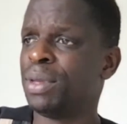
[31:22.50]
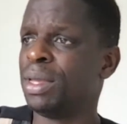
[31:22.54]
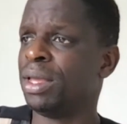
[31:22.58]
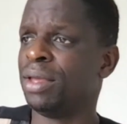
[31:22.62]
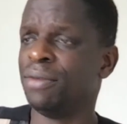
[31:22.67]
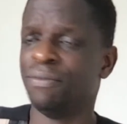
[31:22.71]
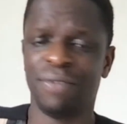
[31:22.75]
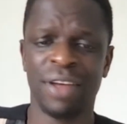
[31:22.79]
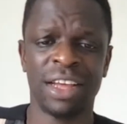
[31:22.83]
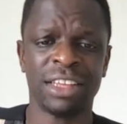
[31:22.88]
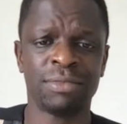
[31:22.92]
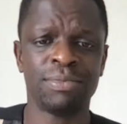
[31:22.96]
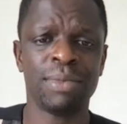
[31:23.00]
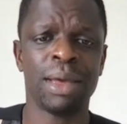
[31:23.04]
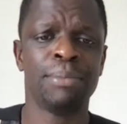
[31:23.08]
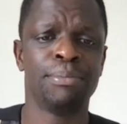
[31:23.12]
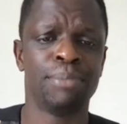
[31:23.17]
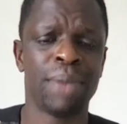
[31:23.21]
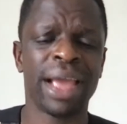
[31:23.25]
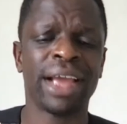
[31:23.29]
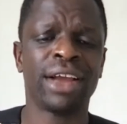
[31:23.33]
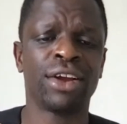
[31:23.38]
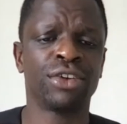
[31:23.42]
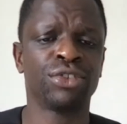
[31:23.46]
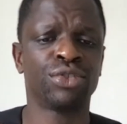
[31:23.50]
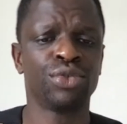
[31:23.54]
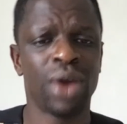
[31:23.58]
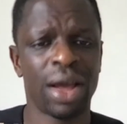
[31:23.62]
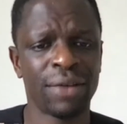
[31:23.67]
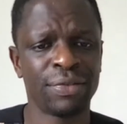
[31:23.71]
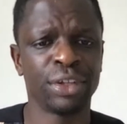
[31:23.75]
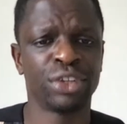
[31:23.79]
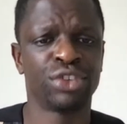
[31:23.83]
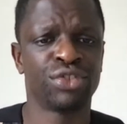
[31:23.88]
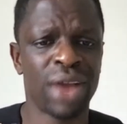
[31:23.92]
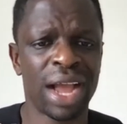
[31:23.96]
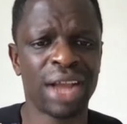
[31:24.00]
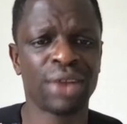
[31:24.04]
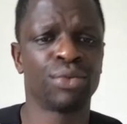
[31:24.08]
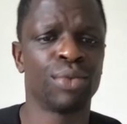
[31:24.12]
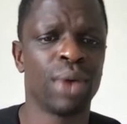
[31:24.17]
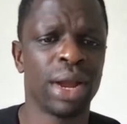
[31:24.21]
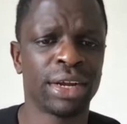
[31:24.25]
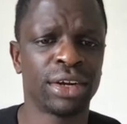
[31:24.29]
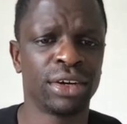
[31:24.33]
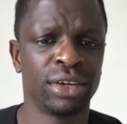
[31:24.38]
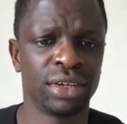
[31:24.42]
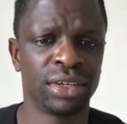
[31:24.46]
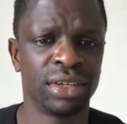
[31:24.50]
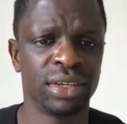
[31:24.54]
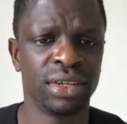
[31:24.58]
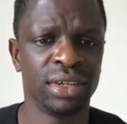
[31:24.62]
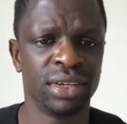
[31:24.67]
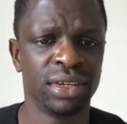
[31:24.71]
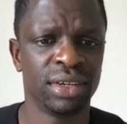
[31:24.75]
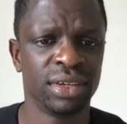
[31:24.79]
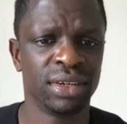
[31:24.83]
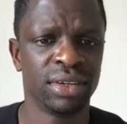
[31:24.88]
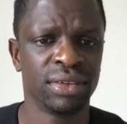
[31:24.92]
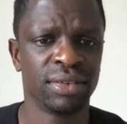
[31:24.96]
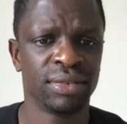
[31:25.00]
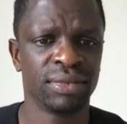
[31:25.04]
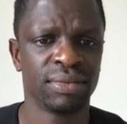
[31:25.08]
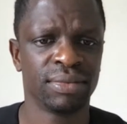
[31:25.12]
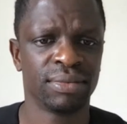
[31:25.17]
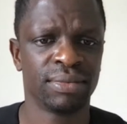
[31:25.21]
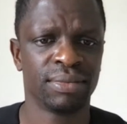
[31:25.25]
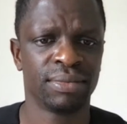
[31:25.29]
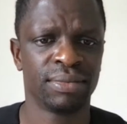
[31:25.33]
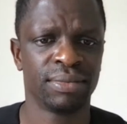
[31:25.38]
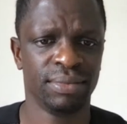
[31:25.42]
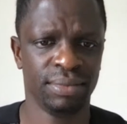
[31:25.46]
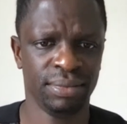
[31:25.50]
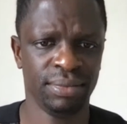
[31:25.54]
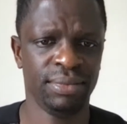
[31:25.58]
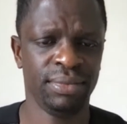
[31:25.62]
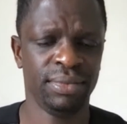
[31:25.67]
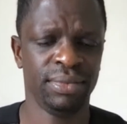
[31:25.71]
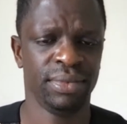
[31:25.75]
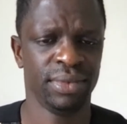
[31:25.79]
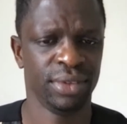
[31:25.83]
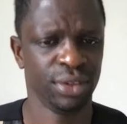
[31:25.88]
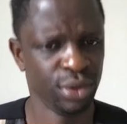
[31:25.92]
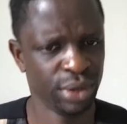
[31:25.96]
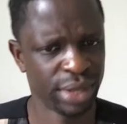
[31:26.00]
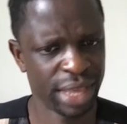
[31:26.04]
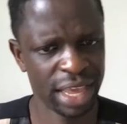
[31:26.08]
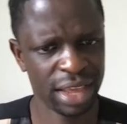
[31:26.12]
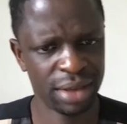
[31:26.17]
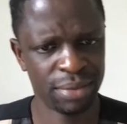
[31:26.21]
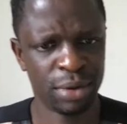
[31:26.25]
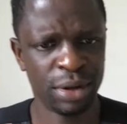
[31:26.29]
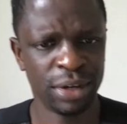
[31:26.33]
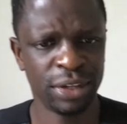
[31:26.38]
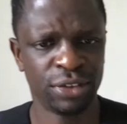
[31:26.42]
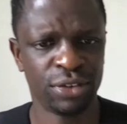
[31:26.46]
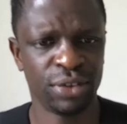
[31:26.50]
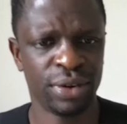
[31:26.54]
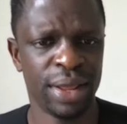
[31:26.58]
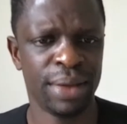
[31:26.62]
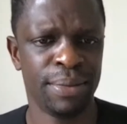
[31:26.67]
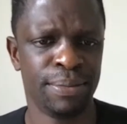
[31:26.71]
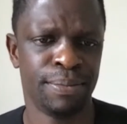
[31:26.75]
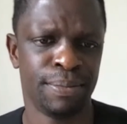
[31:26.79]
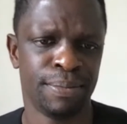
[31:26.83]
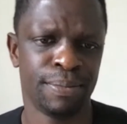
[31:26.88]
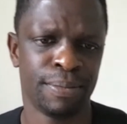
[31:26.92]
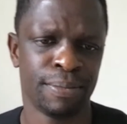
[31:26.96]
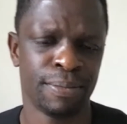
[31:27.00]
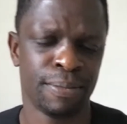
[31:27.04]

investment bankers who have the track record. You get your money to them.